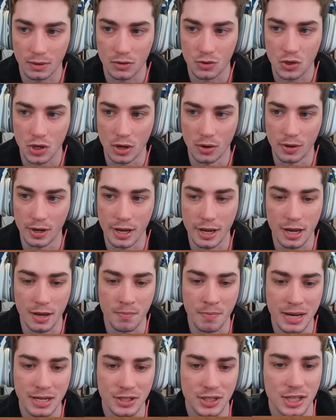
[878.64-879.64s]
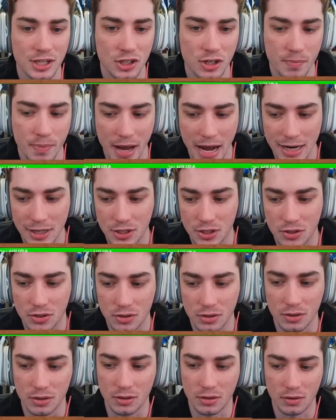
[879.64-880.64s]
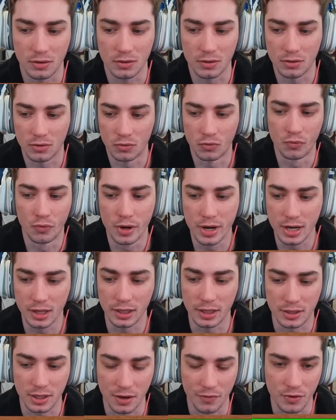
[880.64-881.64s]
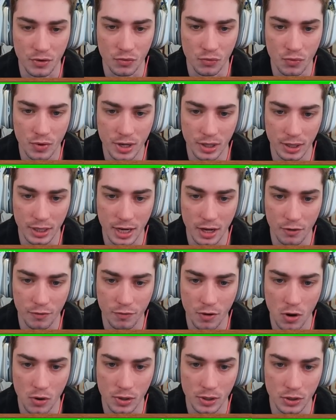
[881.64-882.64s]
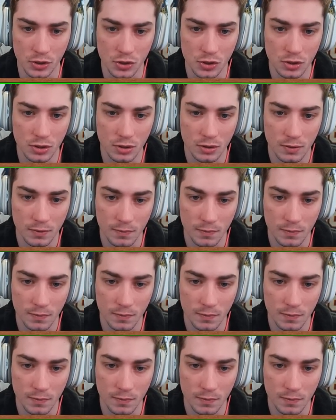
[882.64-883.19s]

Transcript: So it makes these at-bats really tough. You really got to focus.